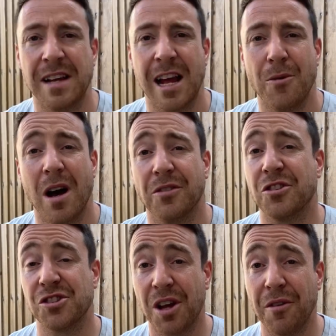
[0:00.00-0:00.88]
now, after
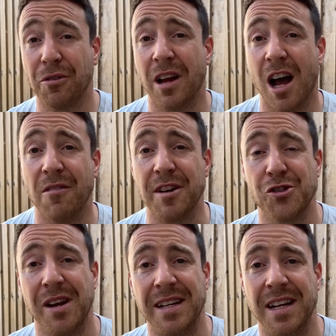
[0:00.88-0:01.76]
discovering heart rate
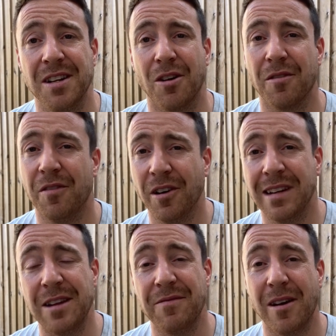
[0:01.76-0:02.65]
training, I
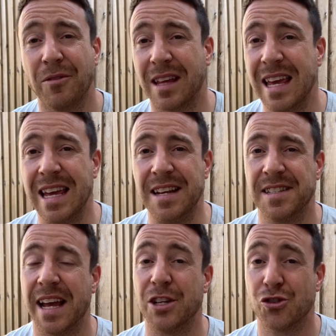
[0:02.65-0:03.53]
finally found the key to
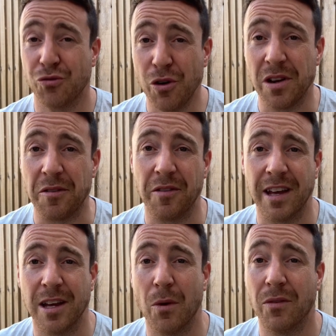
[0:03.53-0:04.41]
getting truly
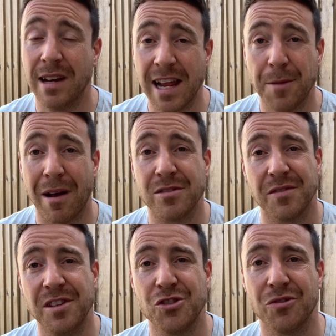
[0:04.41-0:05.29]
fit with little amounts of
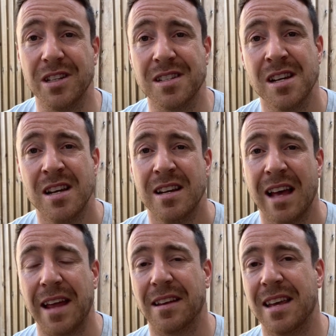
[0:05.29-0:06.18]
injuries,
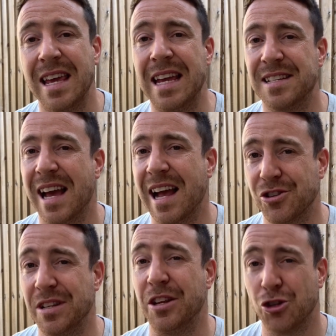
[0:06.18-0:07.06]
and the key to
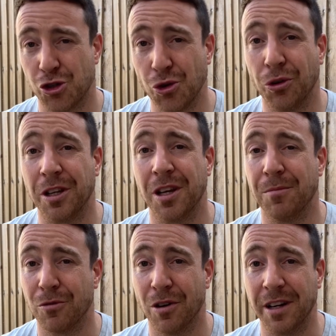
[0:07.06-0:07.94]
actually enjoy my
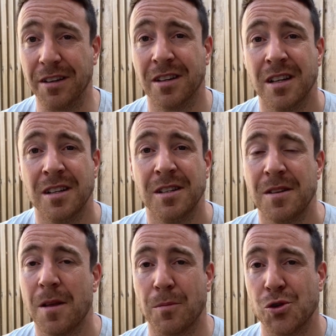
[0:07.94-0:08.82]
running.
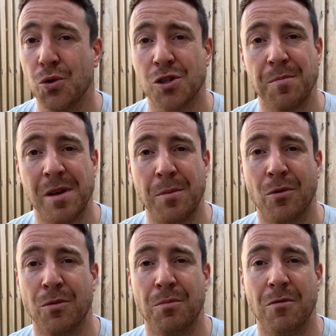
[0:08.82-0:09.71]
I'm sure some
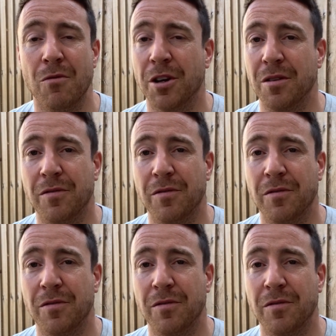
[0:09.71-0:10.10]
people running at